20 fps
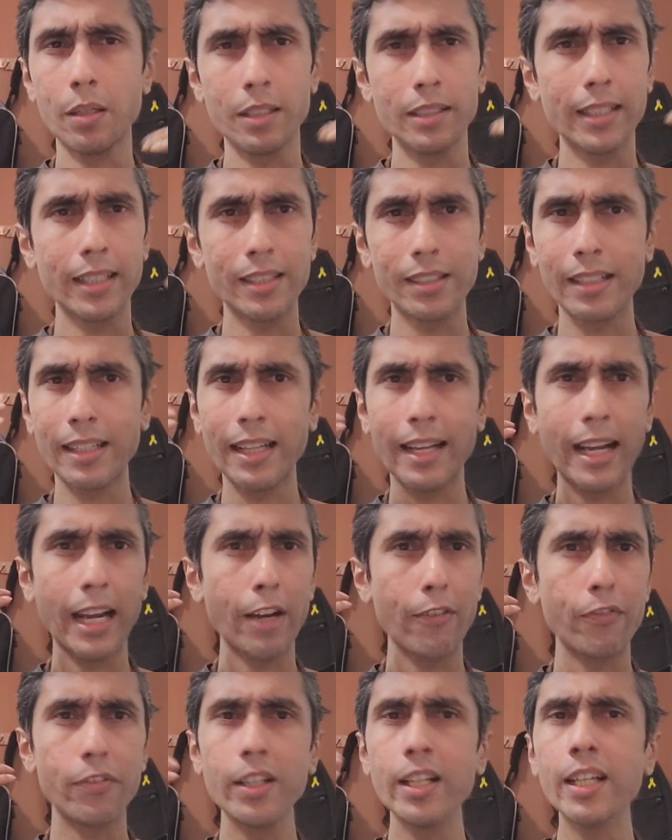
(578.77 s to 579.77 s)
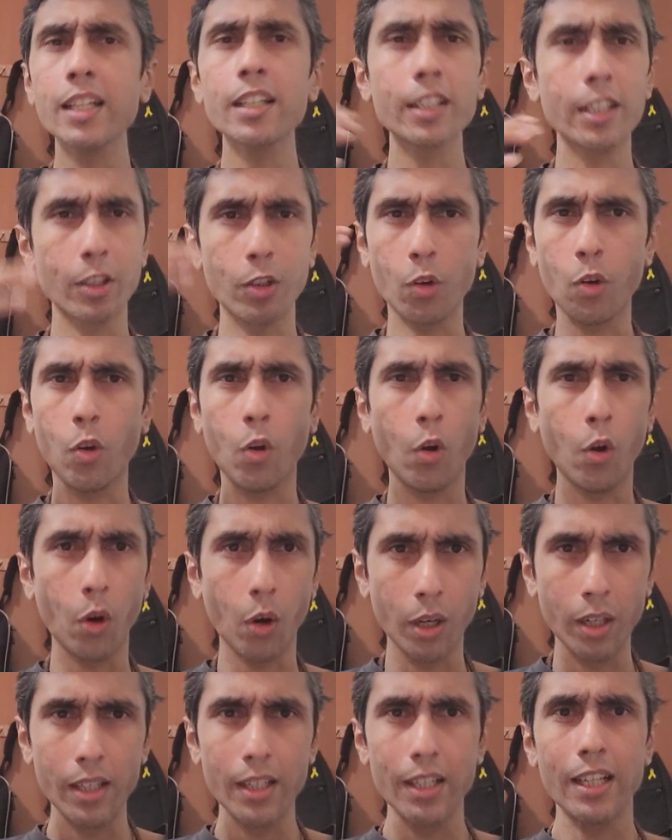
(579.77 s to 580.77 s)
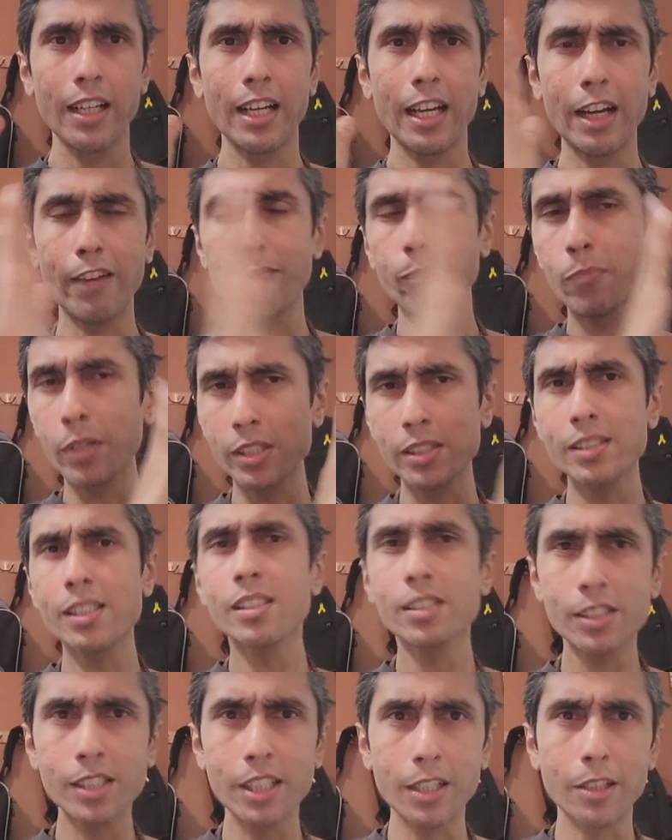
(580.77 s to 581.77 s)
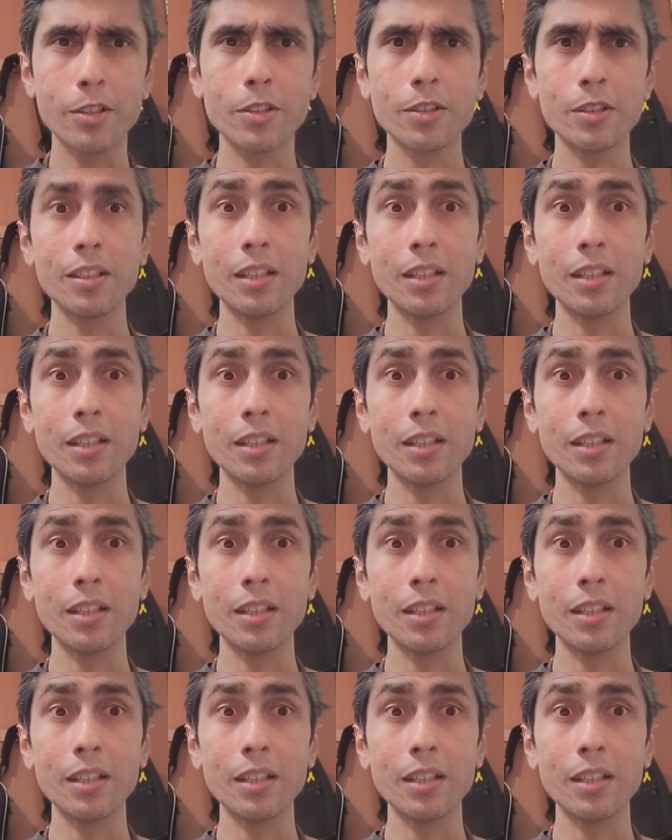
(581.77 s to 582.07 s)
That have lingered or have persisted